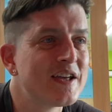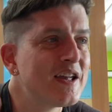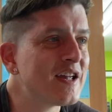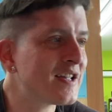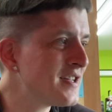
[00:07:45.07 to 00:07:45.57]

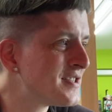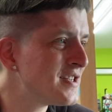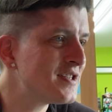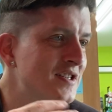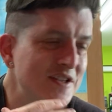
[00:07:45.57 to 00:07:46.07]
It gets
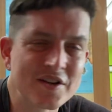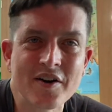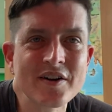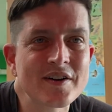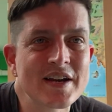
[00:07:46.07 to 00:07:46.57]
into
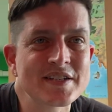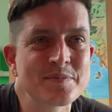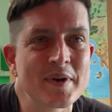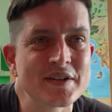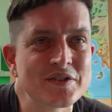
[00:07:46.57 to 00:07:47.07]
darker
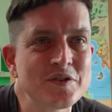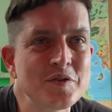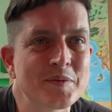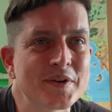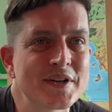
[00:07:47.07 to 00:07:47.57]
aspects
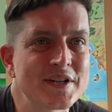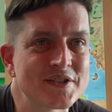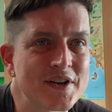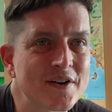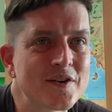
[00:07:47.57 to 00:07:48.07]
too, where
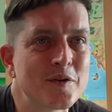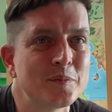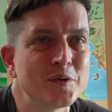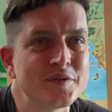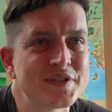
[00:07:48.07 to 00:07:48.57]
his uncle
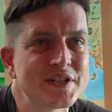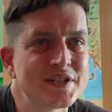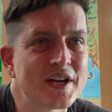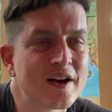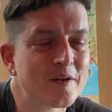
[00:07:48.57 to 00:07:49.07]
moves in
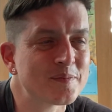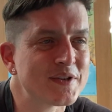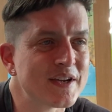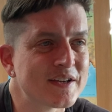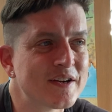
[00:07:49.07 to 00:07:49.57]
to help
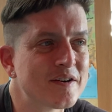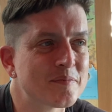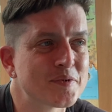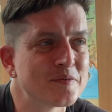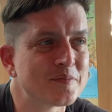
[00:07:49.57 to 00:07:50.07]
take care
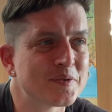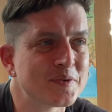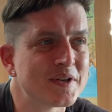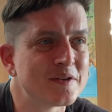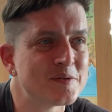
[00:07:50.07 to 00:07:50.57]
of
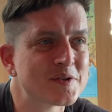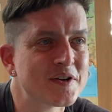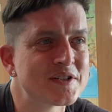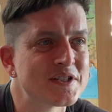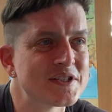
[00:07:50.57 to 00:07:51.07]
Poompoon, and you
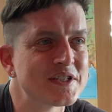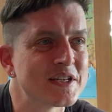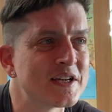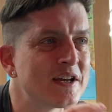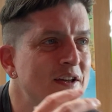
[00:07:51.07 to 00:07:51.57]
start to
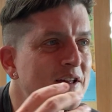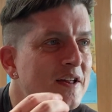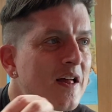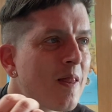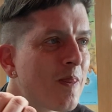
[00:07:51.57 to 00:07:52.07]
see
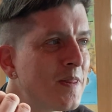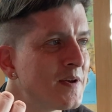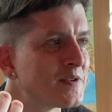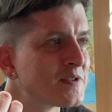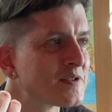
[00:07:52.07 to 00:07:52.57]

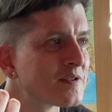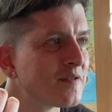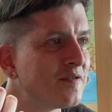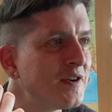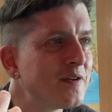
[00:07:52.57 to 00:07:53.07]
this
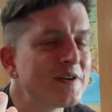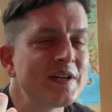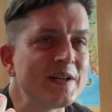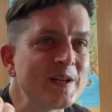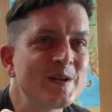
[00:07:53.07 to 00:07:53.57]

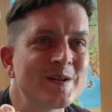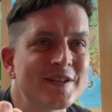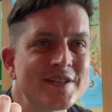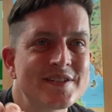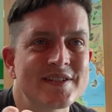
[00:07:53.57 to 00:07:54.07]
very
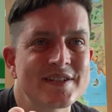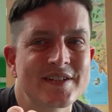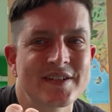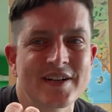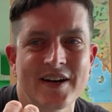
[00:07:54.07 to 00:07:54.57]

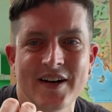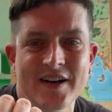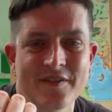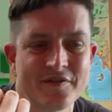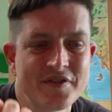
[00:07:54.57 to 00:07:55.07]
nihilistic
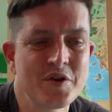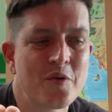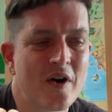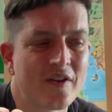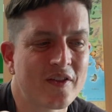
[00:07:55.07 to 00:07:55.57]

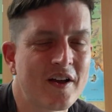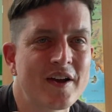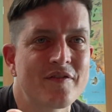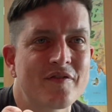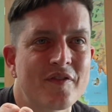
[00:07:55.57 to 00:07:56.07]
view on
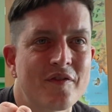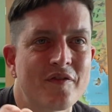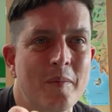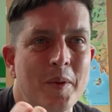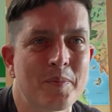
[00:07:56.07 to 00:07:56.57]
life
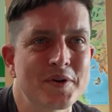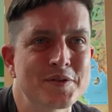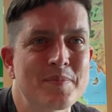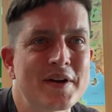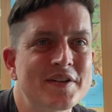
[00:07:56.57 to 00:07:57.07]
from the
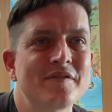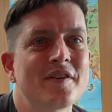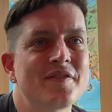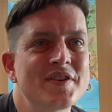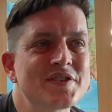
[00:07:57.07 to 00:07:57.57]
perspective
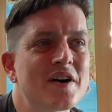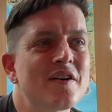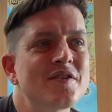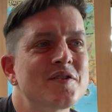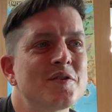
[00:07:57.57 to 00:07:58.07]
of his
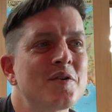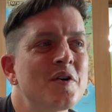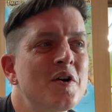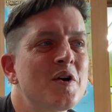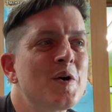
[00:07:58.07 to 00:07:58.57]
uncle,
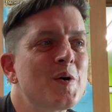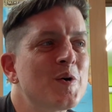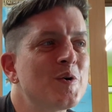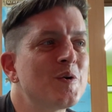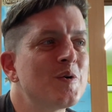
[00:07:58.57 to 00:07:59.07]

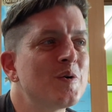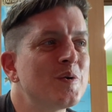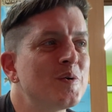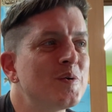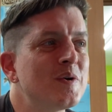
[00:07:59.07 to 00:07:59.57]

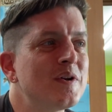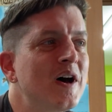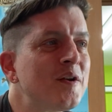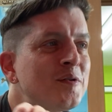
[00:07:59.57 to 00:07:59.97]
who not